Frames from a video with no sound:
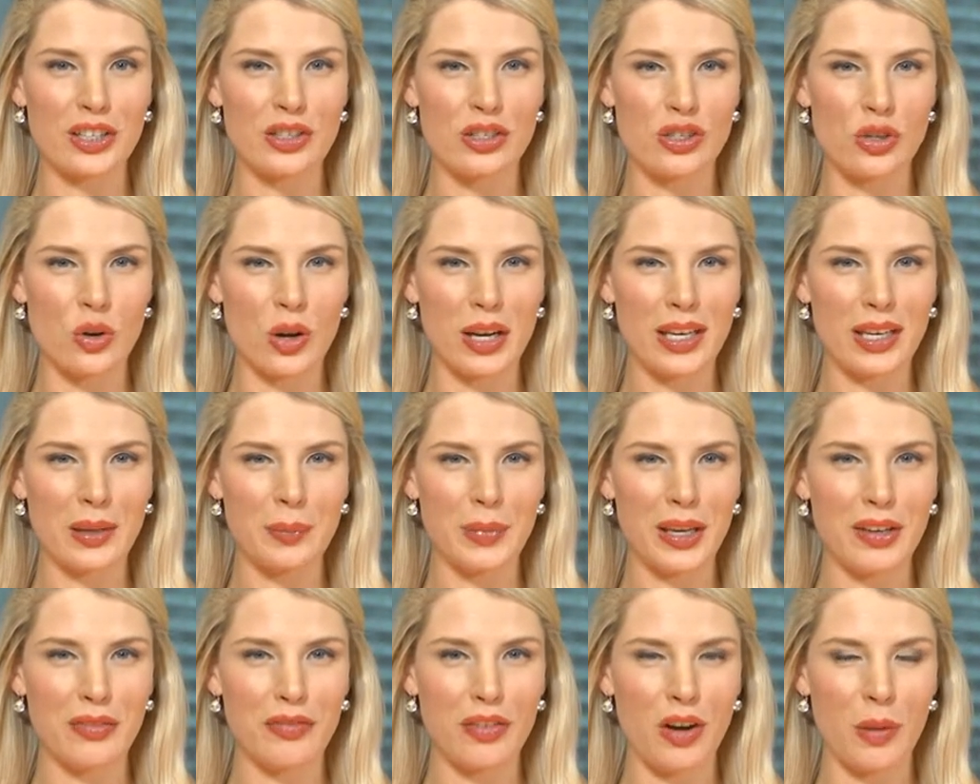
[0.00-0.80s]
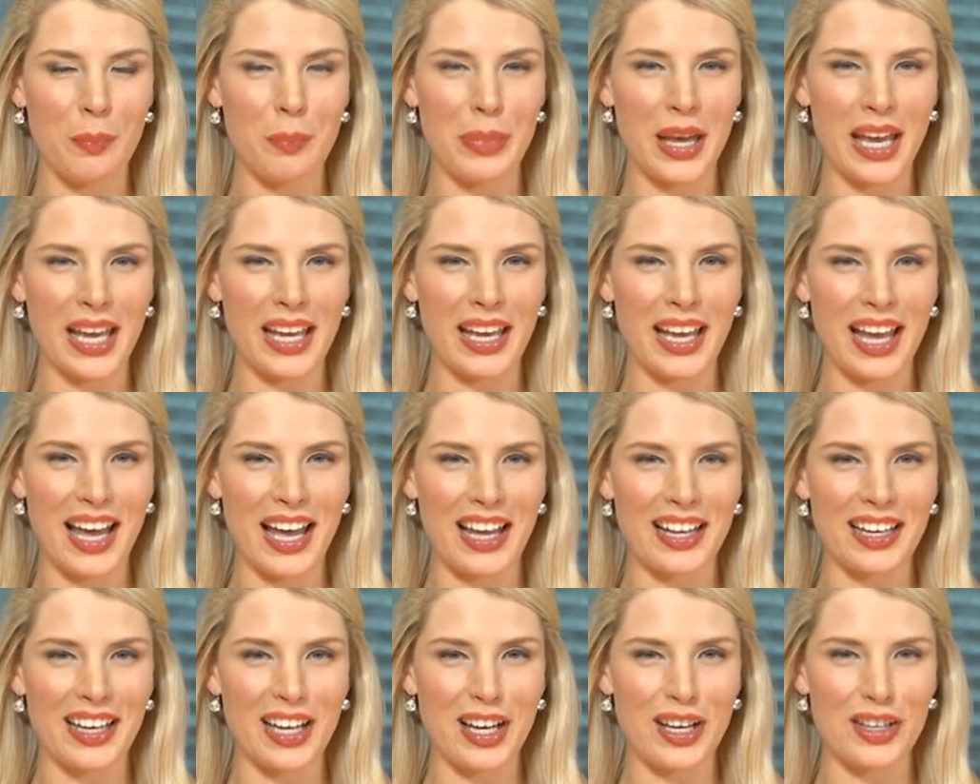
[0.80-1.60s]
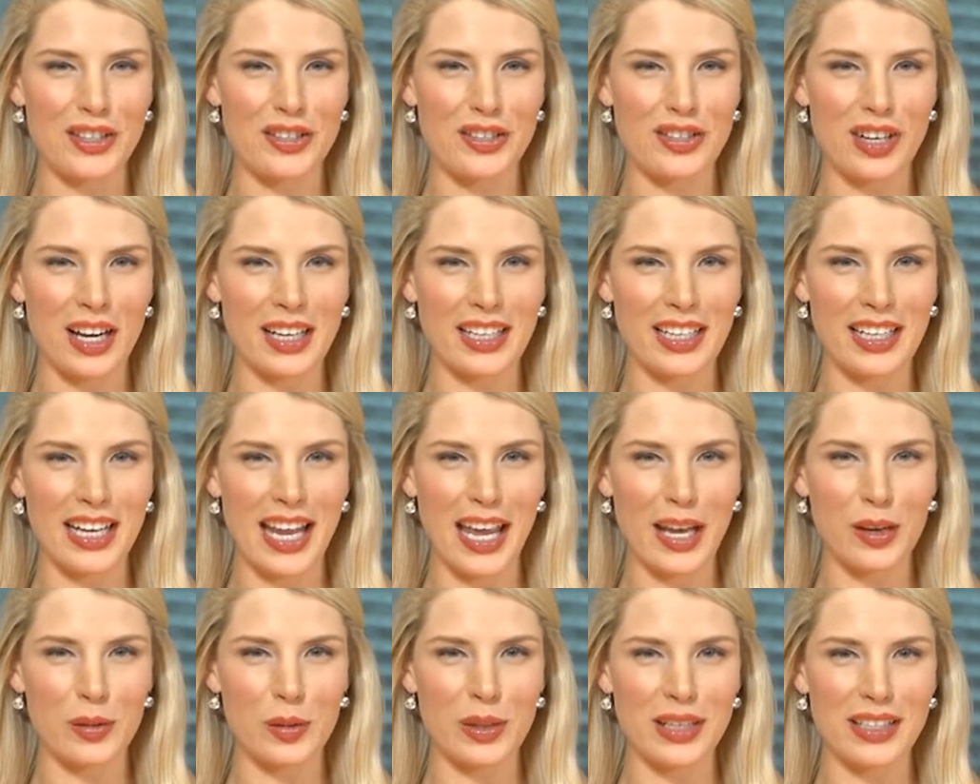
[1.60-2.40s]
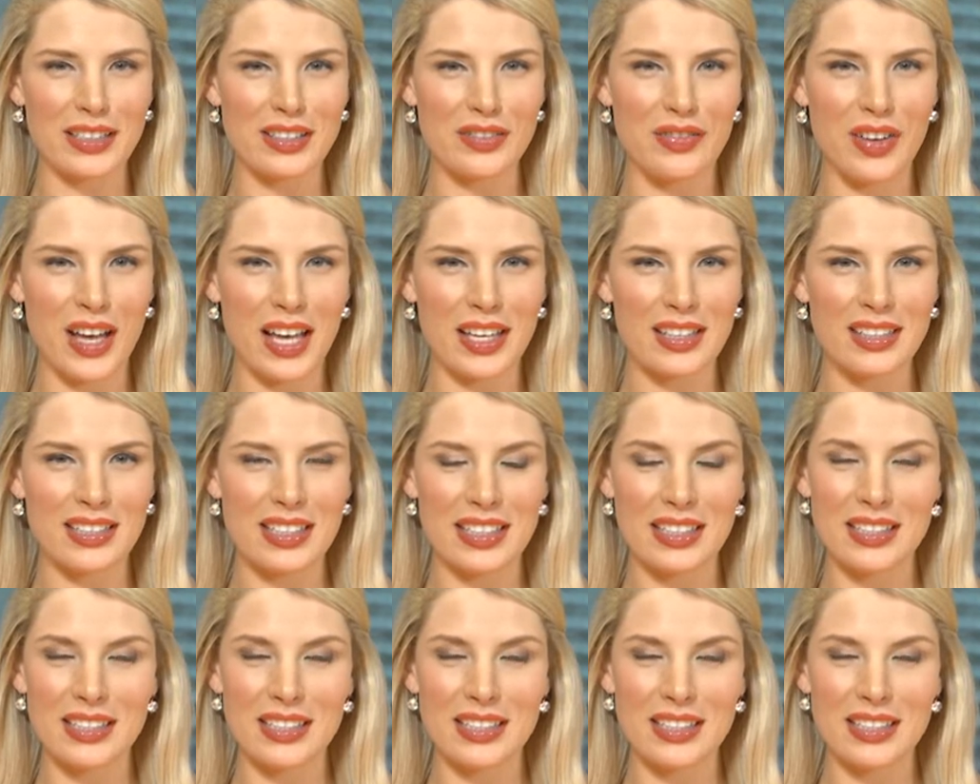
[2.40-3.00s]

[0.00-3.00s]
and joining me from Pengana, Australian Equities Fund,